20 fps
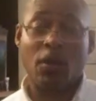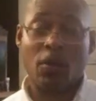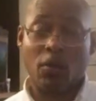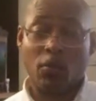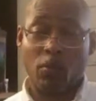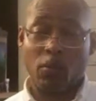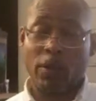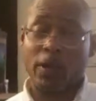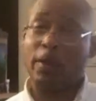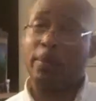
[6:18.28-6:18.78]

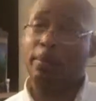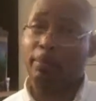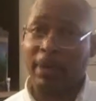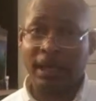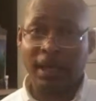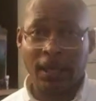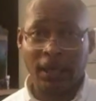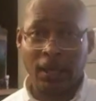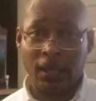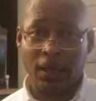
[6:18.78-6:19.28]
where
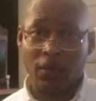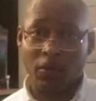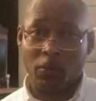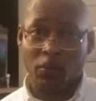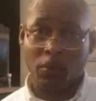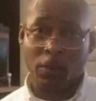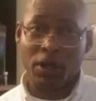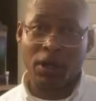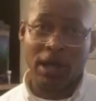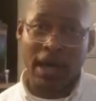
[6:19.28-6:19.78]
men,
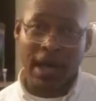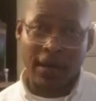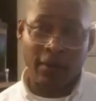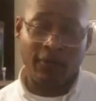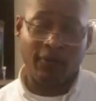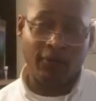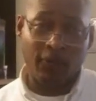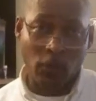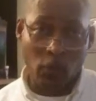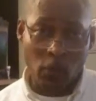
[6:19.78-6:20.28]
we're not
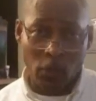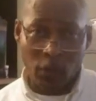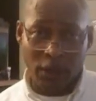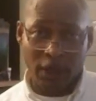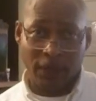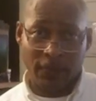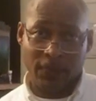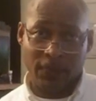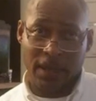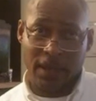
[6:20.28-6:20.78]
afforded
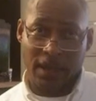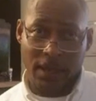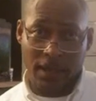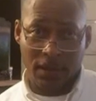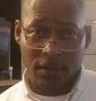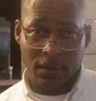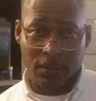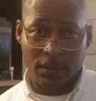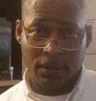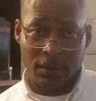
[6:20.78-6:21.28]

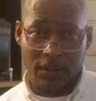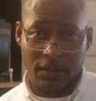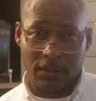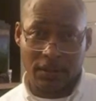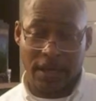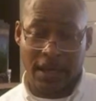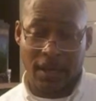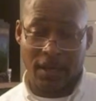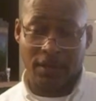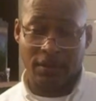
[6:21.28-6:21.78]

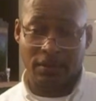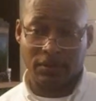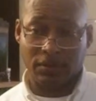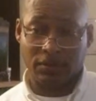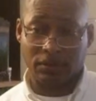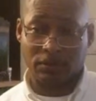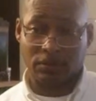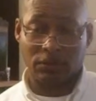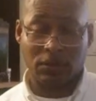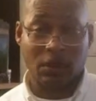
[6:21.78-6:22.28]
that
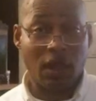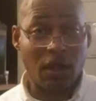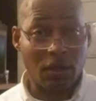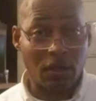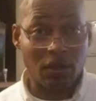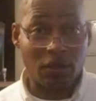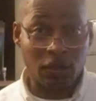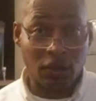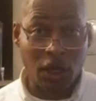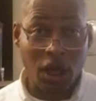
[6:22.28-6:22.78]

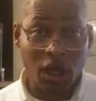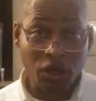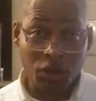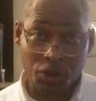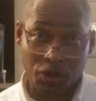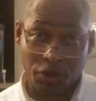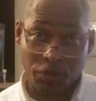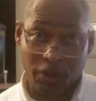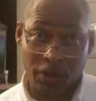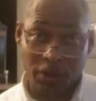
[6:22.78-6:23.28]

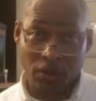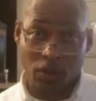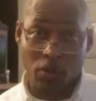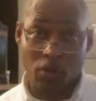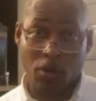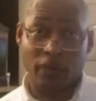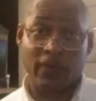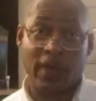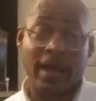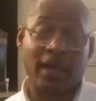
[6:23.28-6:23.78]
luxury or
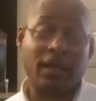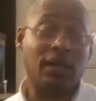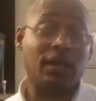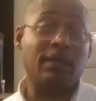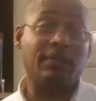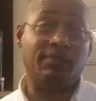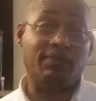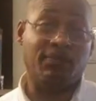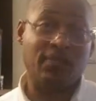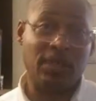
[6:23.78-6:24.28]
that
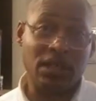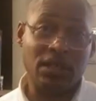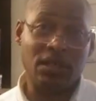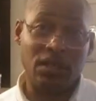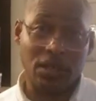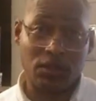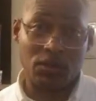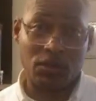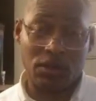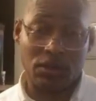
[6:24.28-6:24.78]

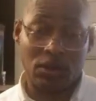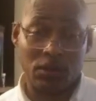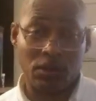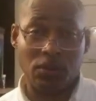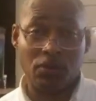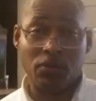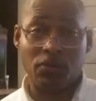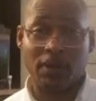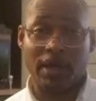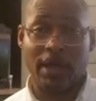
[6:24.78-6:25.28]
convenience to do
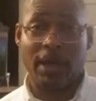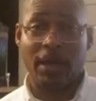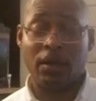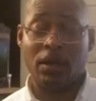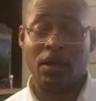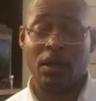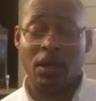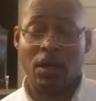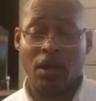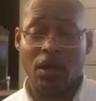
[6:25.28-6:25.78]
that.
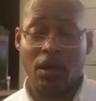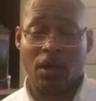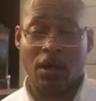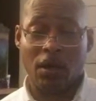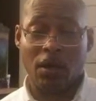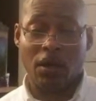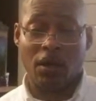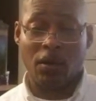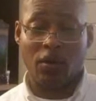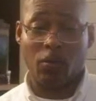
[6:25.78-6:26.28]

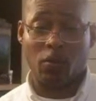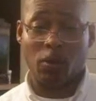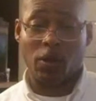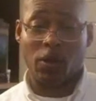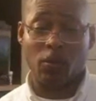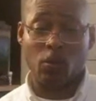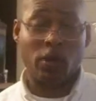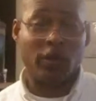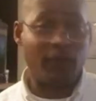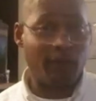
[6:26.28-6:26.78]

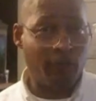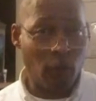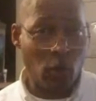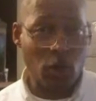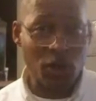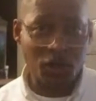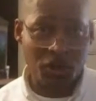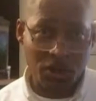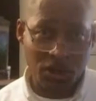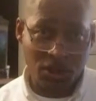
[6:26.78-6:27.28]
We're
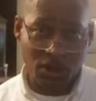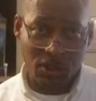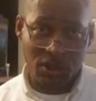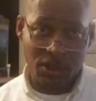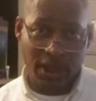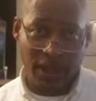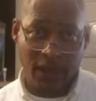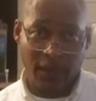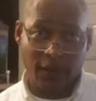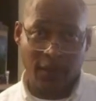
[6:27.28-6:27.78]
forced to
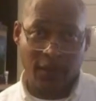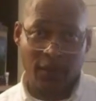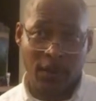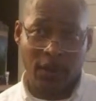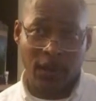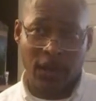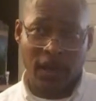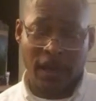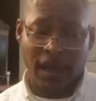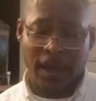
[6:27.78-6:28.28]
stay,
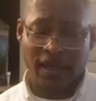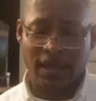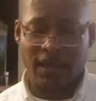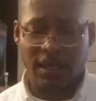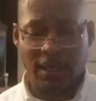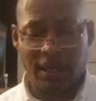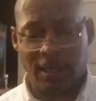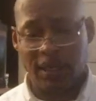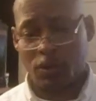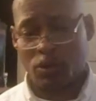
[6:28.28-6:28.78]
and then
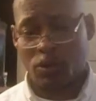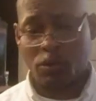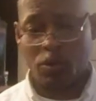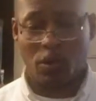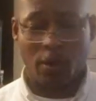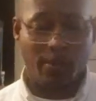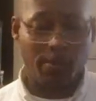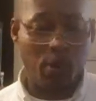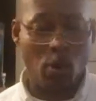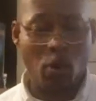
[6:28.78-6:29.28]
it gets to the
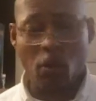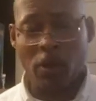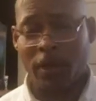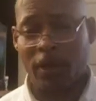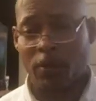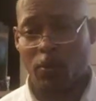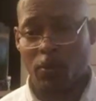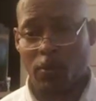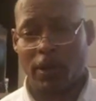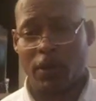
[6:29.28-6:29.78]
point
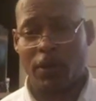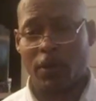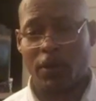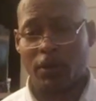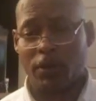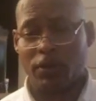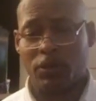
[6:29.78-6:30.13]
where